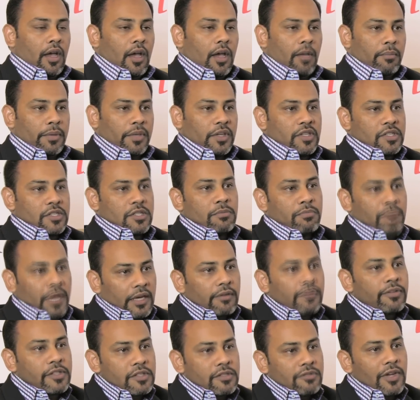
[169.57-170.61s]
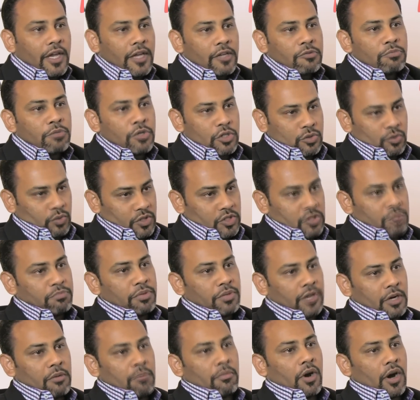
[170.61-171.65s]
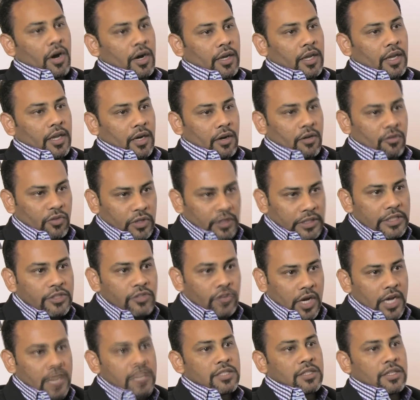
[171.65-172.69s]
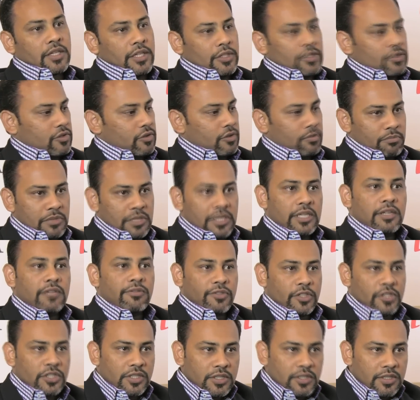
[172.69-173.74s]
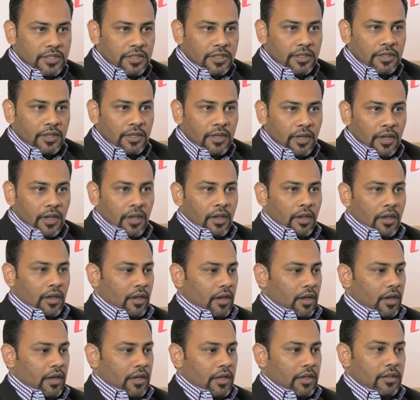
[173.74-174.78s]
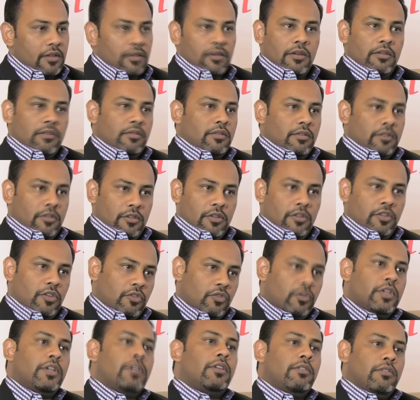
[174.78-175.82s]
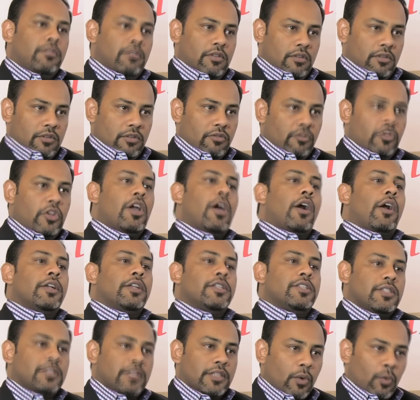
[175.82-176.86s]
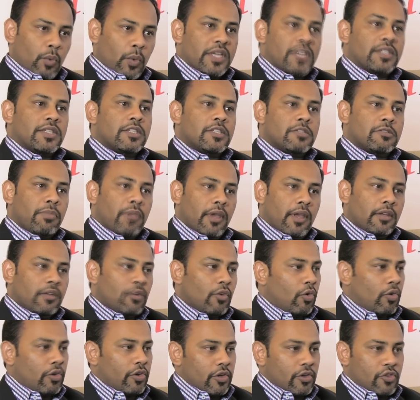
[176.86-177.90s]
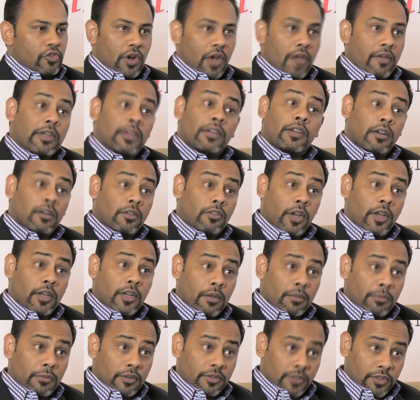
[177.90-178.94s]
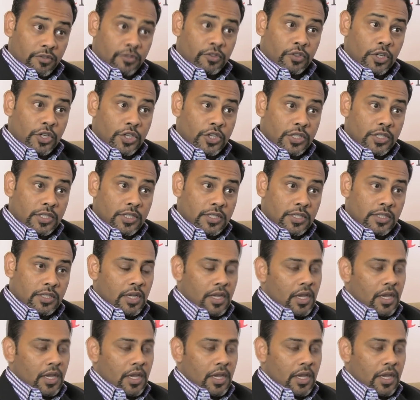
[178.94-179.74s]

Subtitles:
Because the benefits of attribution, once you put it in market, are really translate to media efficiency. Either you're reharnessing that wasted spend, or you're driving a greater number of conversions,